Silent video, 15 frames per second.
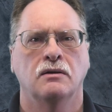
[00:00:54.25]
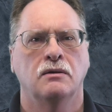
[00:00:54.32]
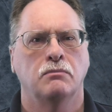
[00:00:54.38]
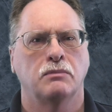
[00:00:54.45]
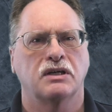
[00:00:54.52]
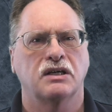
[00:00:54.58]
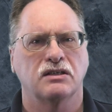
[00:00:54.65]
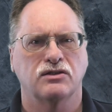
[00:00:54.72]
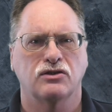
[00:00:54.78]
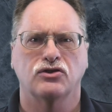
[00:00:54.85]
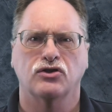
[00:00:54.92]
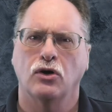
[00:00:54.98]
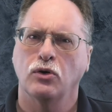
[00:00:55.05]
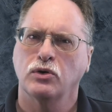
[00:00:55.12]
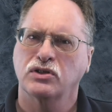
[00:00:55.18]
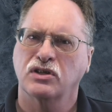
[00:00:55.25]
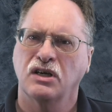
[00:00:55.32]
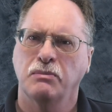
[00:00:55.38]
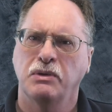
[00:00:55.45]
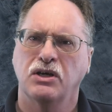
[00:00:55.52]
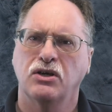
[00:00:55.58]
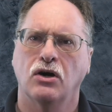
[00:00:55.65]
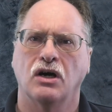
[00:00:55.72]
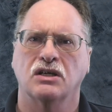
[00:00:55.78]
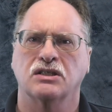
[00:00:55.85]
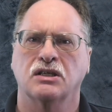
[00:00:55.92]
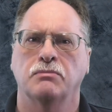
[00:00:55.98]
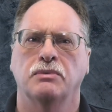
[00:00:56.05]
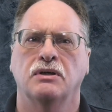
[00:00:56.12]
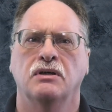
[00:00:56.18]
Because there's always going to be
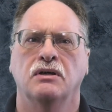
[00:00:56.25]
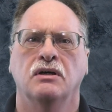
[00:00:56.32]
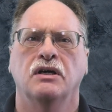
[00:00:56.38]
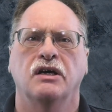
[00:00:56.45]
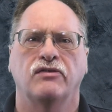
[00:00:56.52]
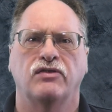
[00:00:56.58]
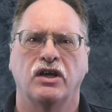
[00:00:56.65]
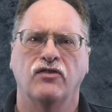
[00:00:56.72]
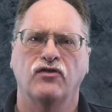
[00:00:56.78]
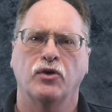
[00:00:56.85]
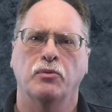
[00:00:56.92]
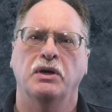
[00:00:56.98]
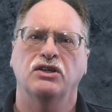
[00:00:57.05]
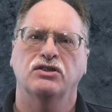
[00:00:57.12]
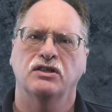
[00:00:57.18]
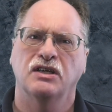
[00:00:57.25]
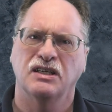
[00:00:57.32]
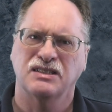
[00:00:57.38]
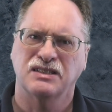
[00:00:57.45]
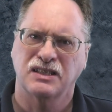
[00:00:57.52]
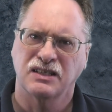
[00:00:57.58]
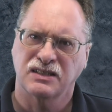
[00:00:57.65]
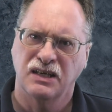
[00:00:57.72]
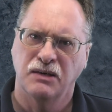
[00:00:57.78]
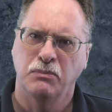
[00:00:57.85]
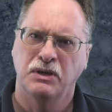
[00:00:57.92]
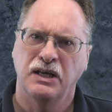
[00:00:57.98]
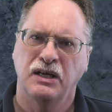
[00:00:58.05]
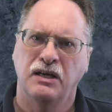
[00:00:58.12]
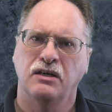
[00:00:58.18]
gossip. If the information that's
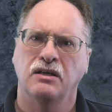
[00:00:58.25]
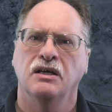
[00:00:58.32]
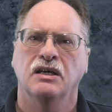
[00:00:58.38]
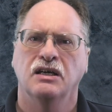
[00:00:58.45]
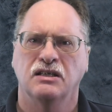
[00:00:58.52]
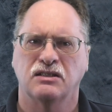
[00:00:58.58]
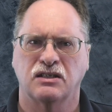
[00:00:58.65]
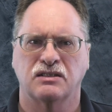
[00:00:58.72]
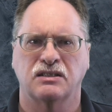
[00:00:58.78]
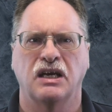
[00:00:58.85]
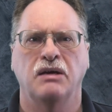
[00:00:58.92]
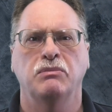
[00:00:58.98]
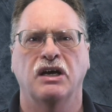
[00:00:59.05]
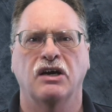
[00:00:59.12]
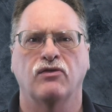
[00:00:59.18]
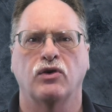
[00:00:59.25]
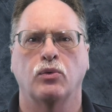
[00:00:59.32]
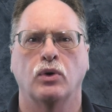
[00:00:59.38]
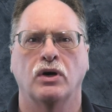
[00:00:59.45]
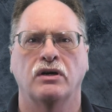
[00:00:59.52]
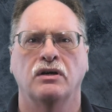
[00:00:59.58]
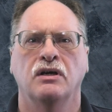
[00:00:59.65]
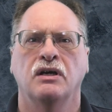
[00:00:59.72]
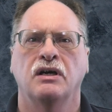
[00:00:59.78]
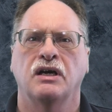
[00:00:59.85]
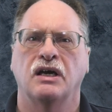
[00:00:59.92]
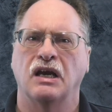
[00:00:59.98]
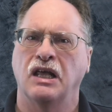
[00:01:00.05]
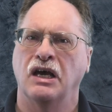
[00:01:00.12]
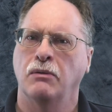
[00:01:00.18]
disseminated is the same to everyone,
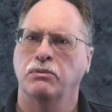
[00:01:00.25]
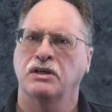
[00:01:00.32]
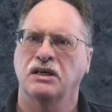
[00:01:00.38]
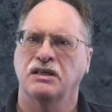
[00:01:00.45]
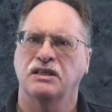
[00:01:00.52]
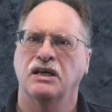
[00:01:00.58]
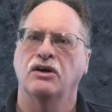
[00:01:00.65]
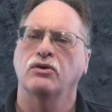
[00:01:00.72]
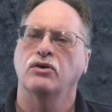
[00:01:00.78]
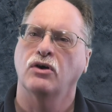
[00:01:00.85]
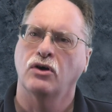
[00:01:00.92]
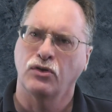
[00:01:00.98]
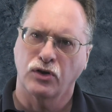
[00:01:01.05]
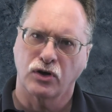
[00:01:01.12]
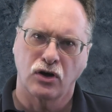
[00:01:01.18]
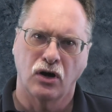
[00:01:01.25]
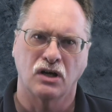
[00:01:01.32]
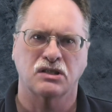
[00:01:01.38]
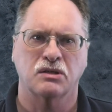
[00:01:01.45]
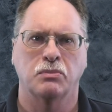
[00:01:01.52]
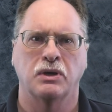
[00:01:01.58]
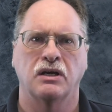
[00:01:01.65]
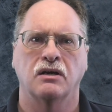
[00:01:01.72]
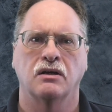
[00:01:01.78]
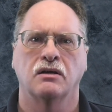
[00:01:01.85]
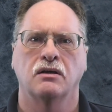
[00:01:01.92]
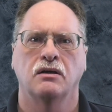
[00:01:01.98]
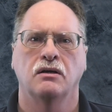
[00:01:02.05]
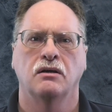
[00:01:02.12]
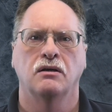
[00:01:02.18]
it'll help cut down on the gossiping.
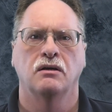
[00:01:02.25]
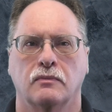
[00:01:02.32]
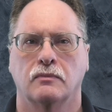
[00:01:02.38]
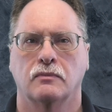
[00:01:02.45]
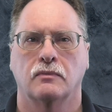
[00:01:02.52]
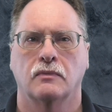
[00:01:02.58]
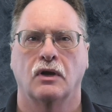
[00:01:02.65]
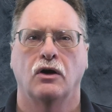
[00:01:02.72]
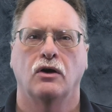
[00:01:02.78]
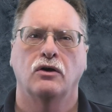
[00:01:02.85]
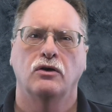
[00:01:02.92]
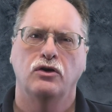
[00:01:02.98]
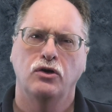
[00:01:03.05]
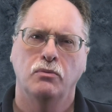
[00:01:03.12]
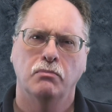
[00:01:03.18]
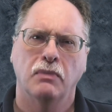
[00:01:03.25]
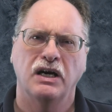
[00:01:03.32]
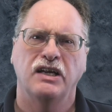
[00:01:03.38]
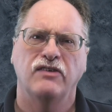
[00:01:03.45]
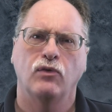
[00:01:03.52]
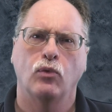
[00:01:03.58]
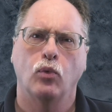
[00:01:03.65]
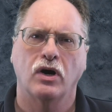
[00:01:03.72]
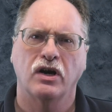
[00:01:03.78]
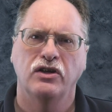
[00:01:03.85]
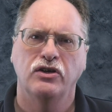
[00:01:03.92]
You might even want to